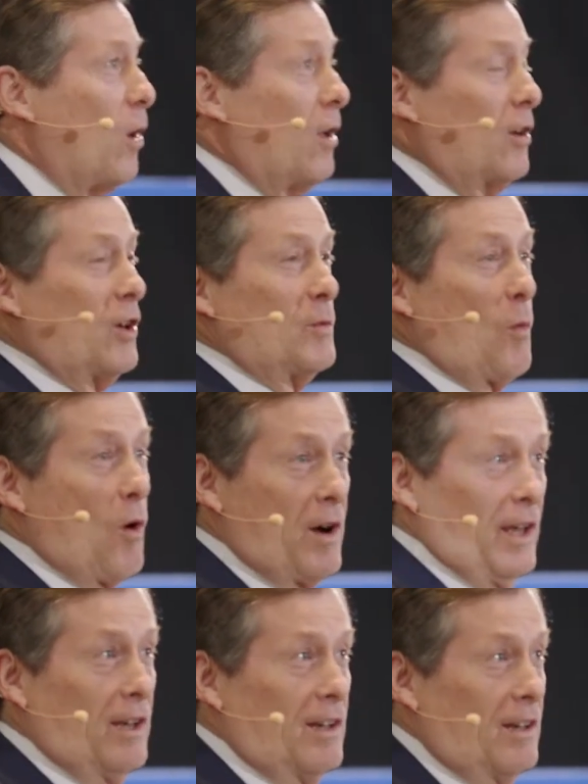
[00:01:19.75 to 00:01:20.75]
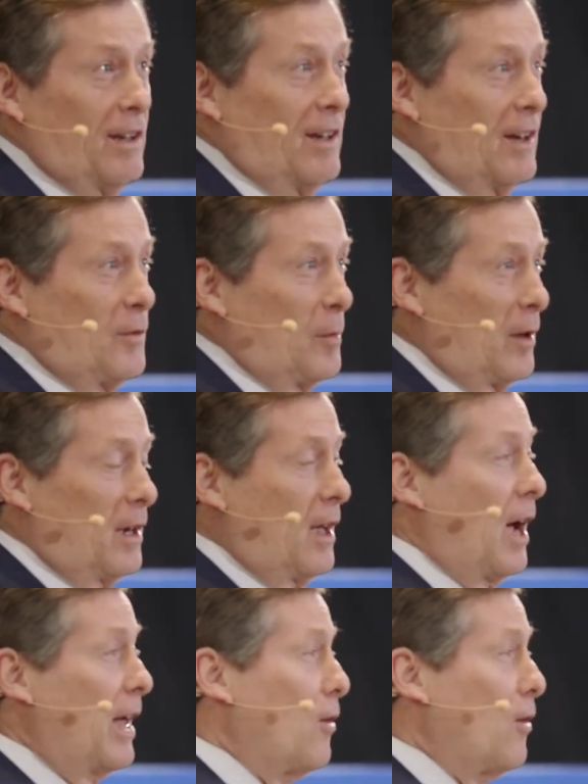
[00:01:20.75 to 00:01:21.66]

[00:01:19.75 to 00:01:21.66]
Well, good morning, everybody.